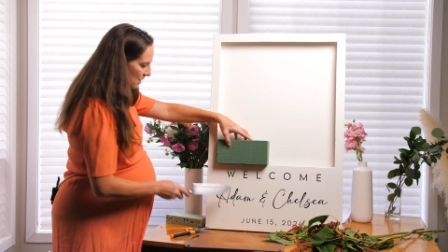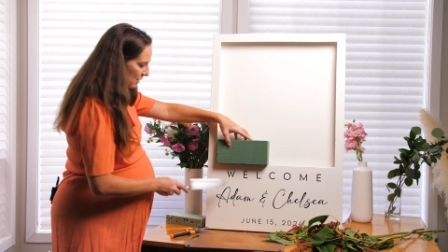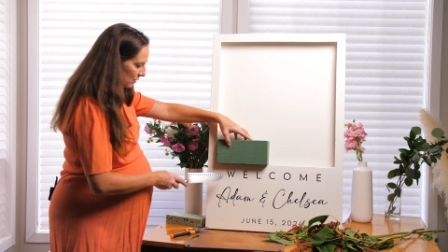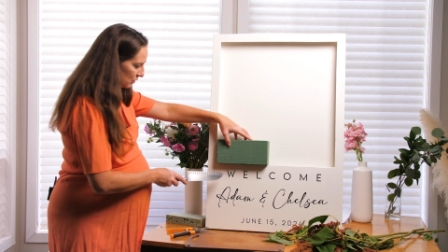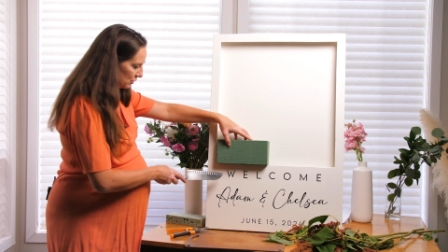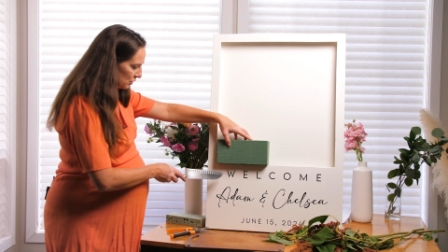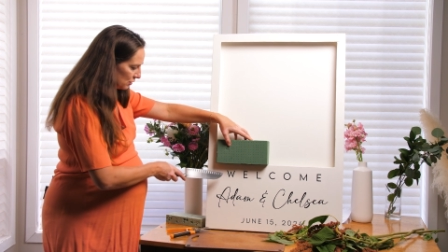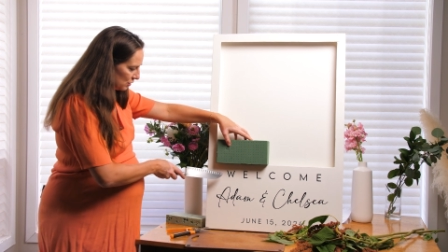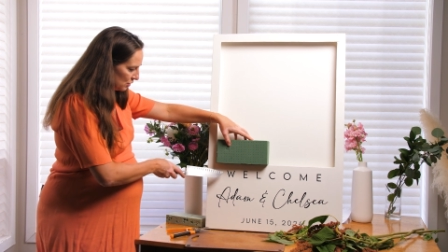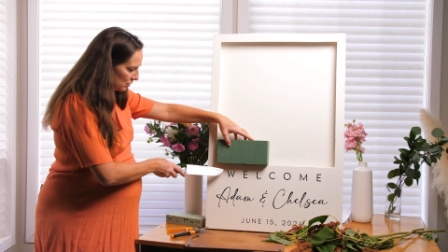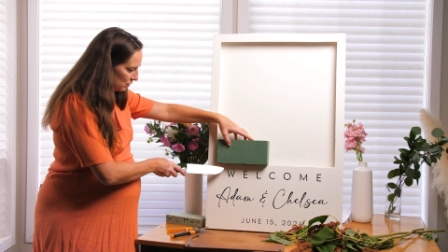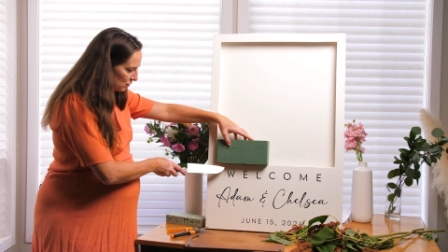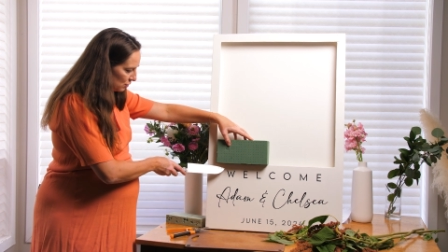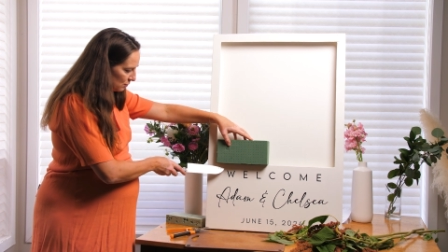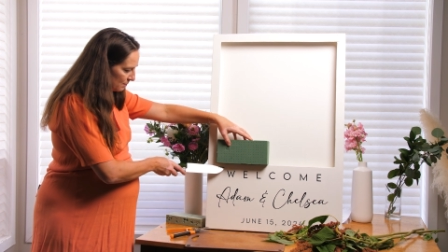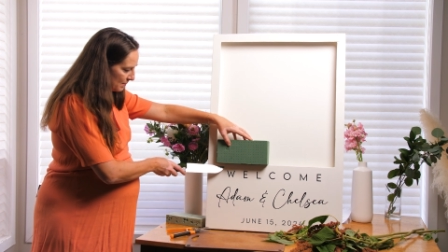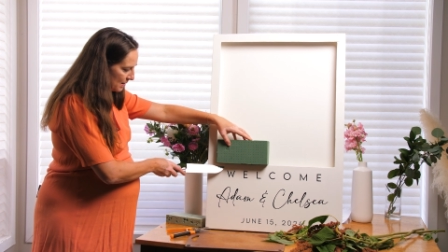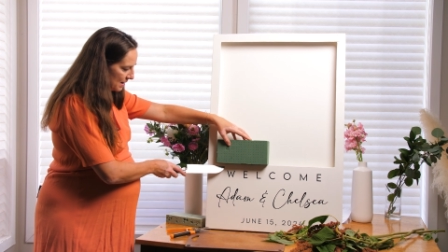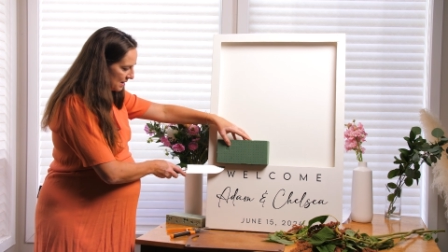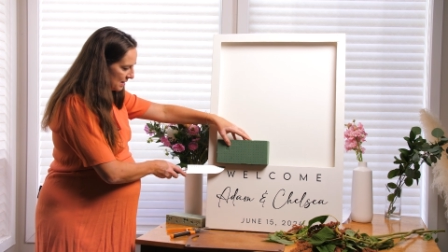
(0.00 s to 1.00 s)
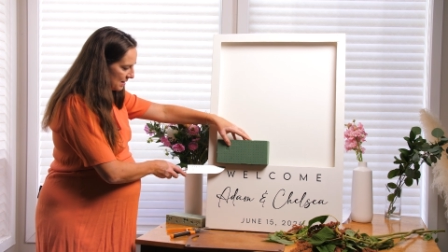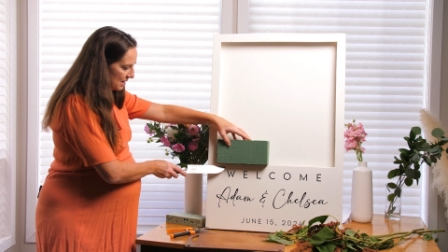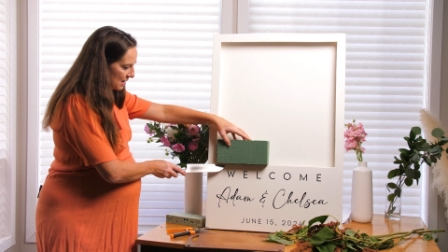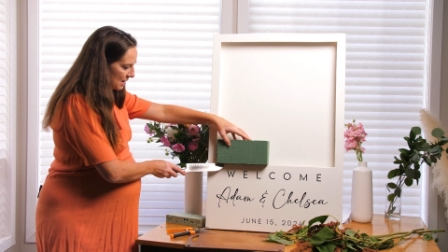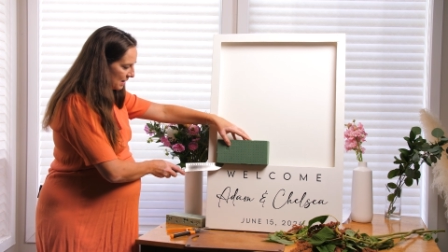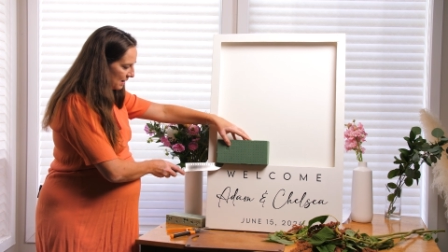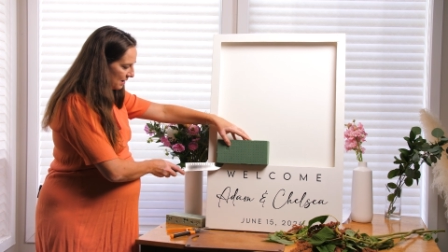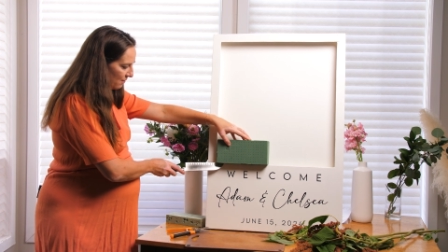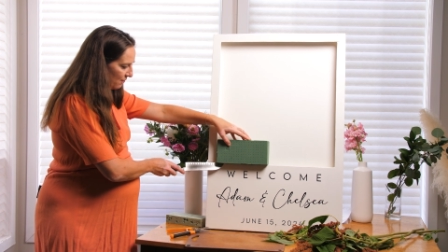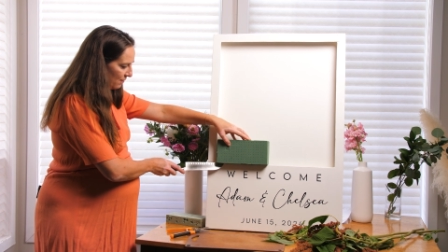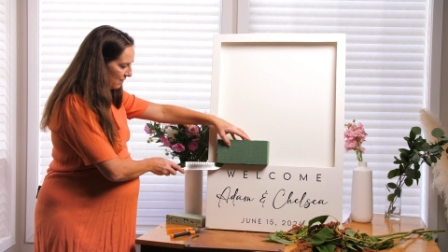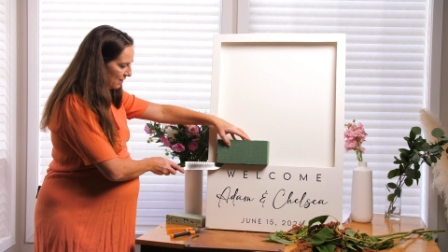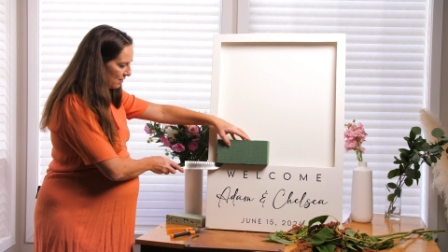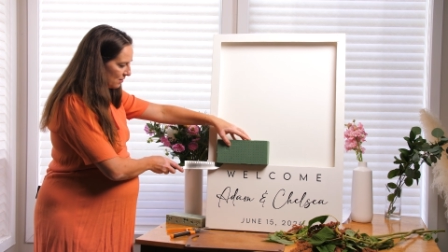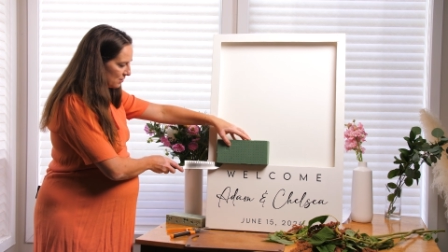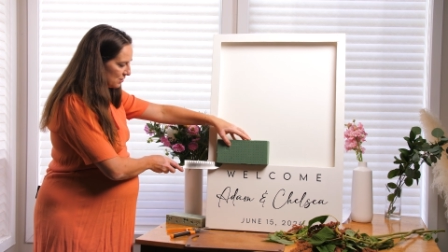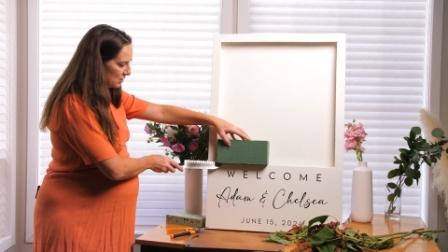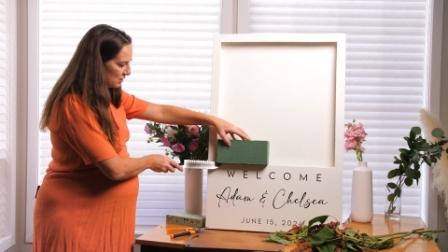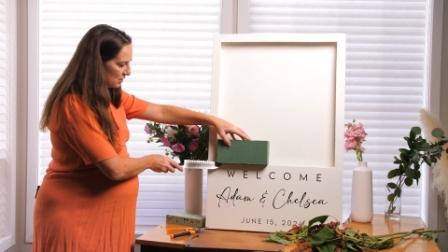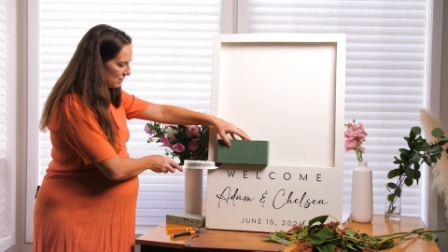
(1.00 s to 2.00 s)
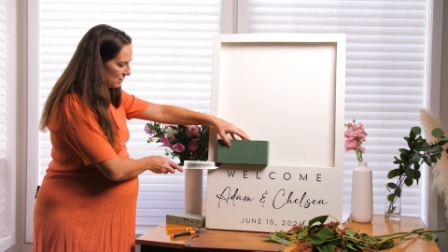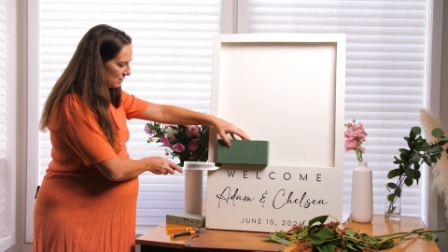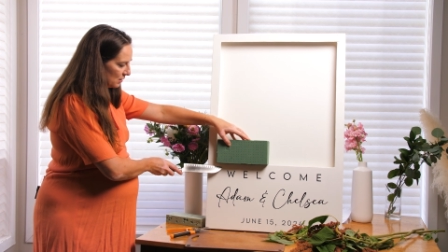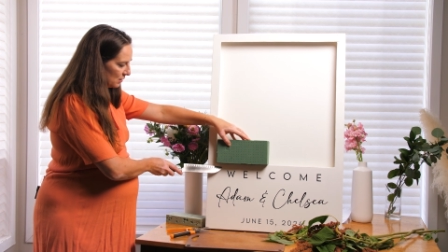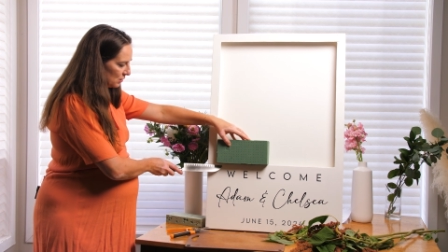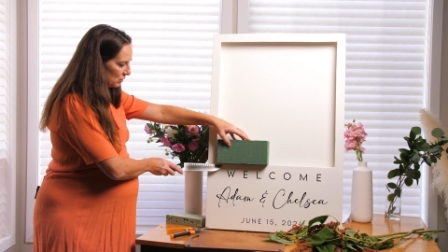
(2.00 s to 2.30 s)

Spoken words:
I'll just use my knife here to